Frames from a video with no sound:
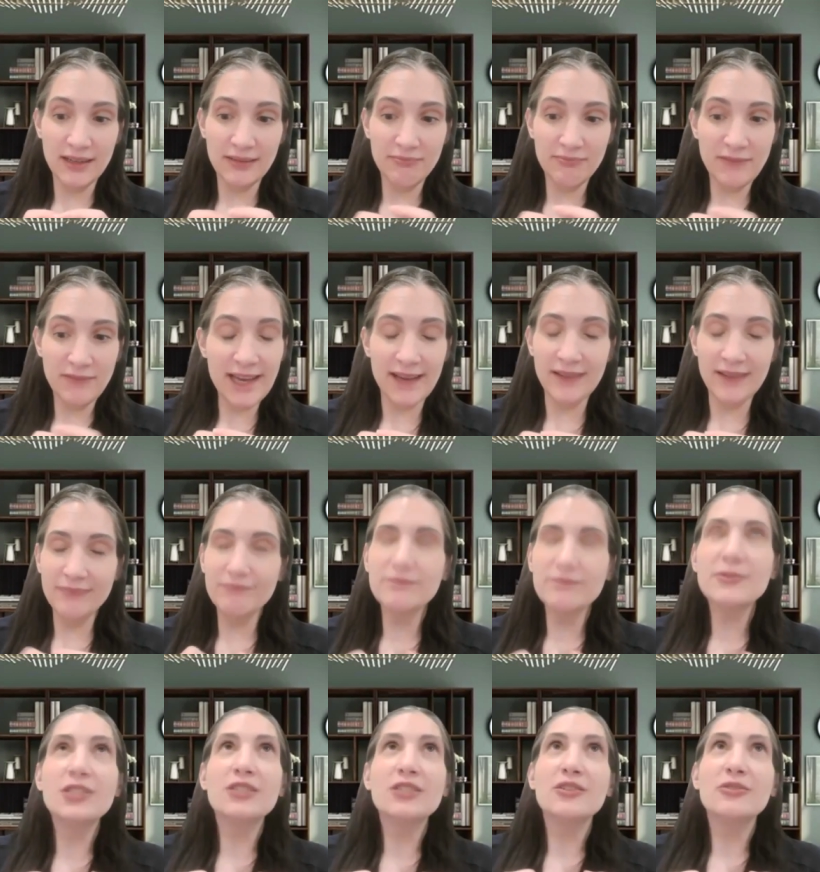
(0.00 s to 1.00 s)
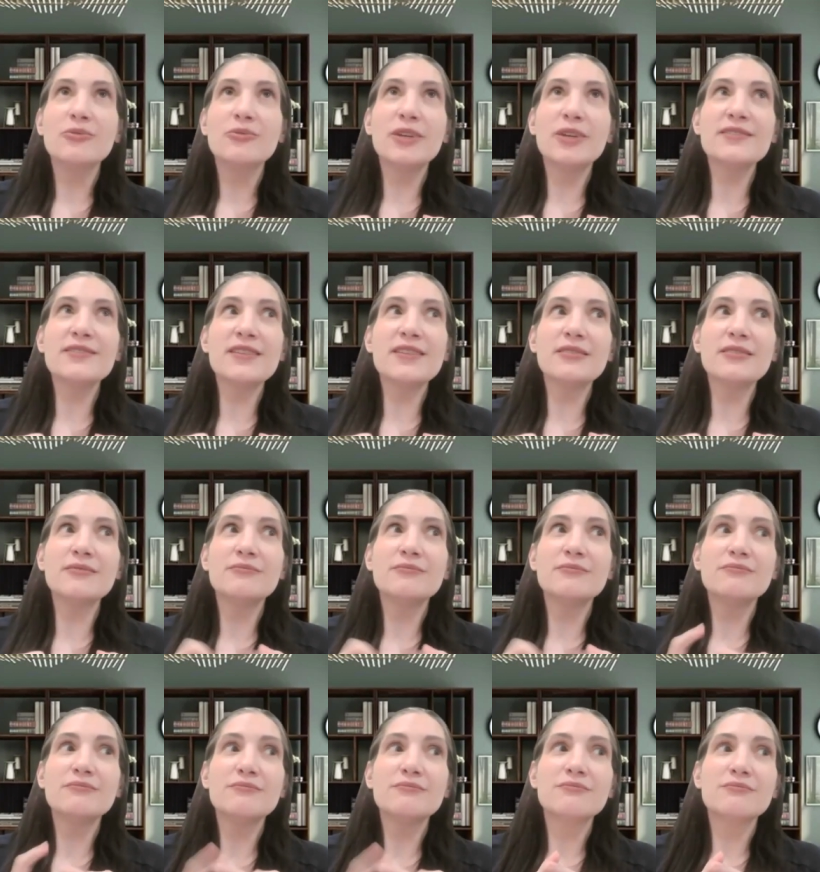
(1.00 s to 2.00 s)
yeah, what is it?
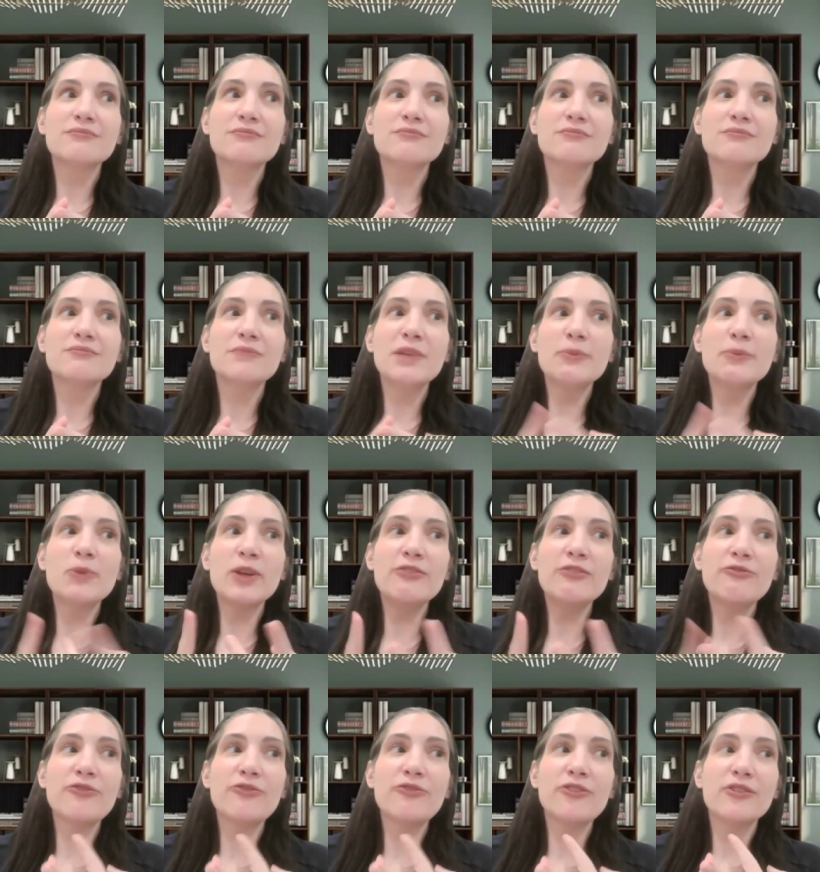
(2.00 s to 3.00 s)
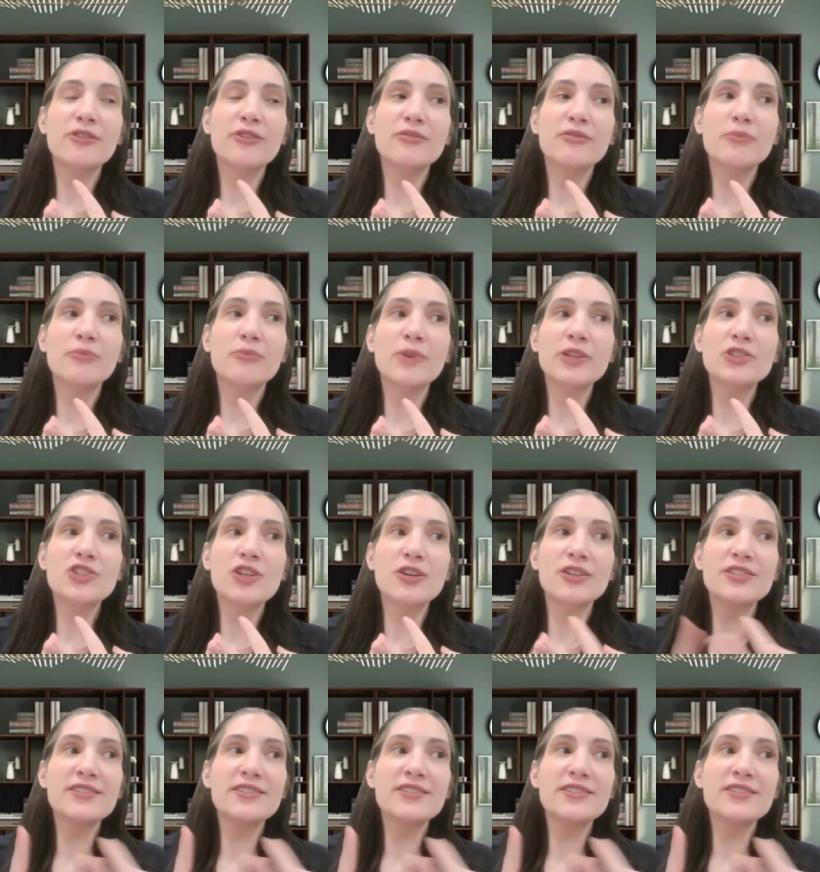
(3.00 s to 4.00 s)
Be brief, bring
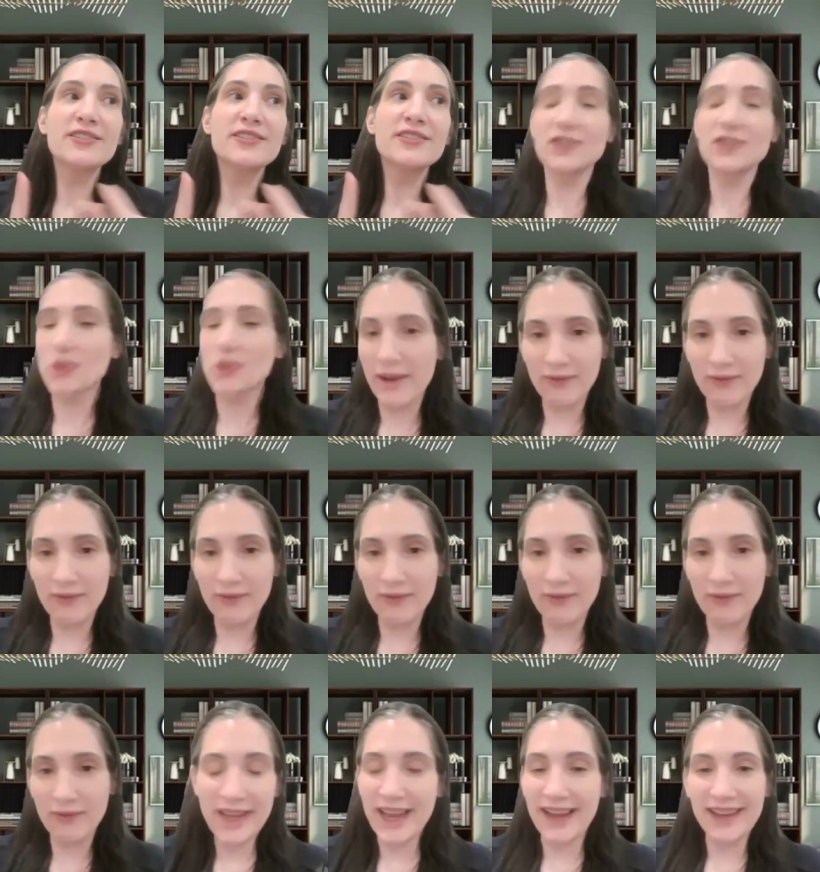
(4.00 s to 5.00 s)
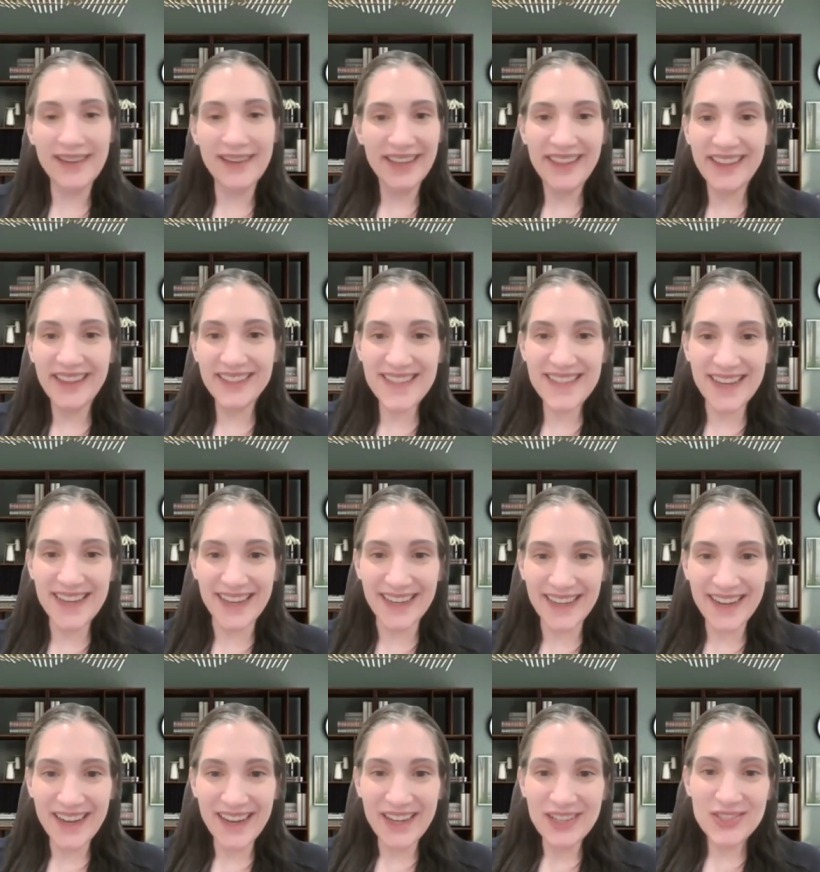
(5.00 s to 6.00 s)
charts, tie it to revenue. Yeah, that's it.
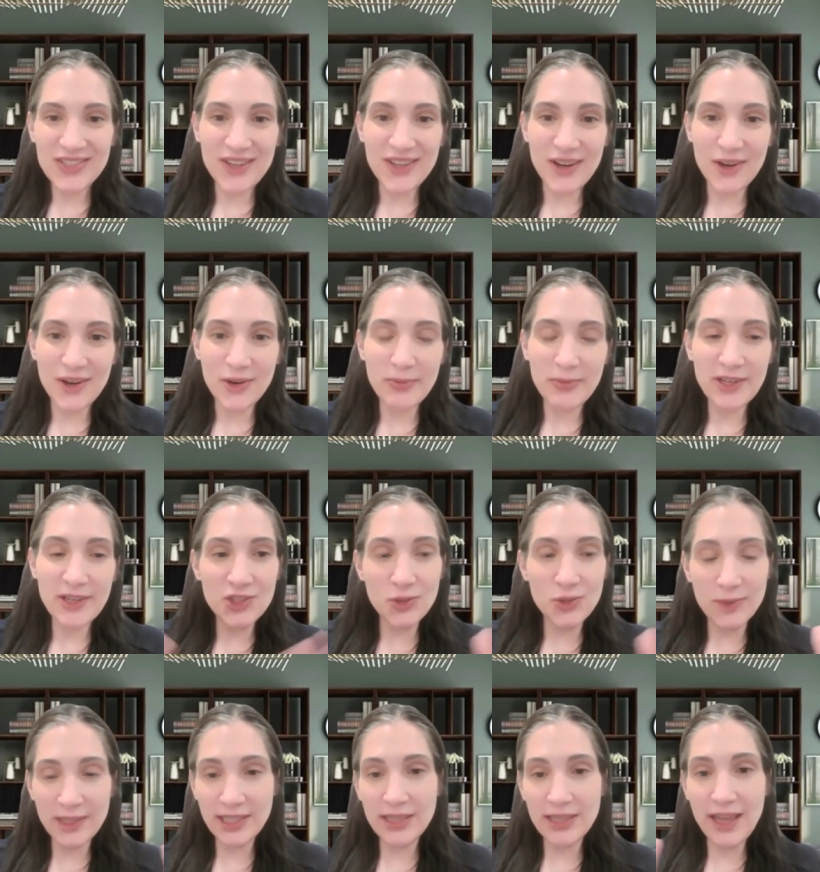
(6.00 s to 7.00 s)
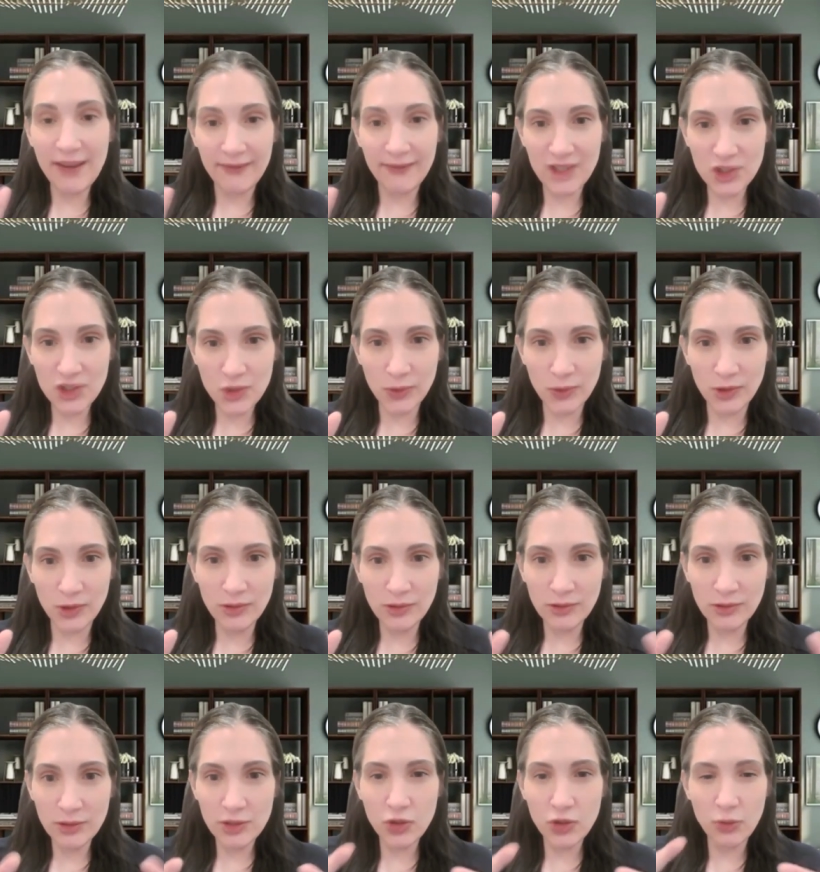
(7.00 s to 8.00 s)
So because you need that visual
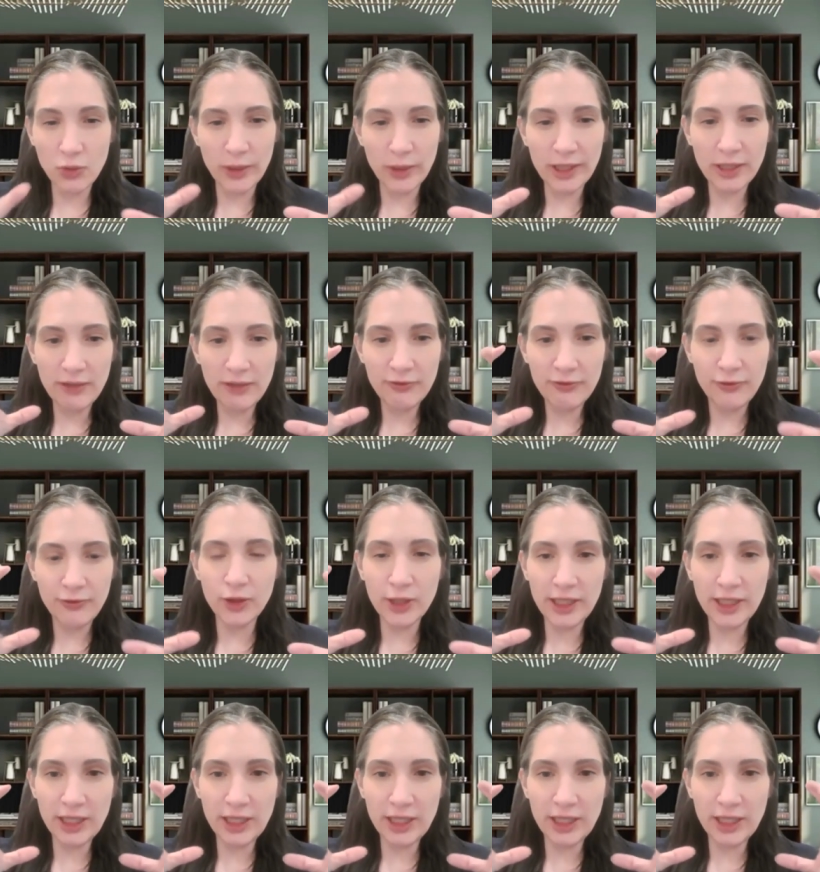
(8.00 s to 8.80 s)
to really fully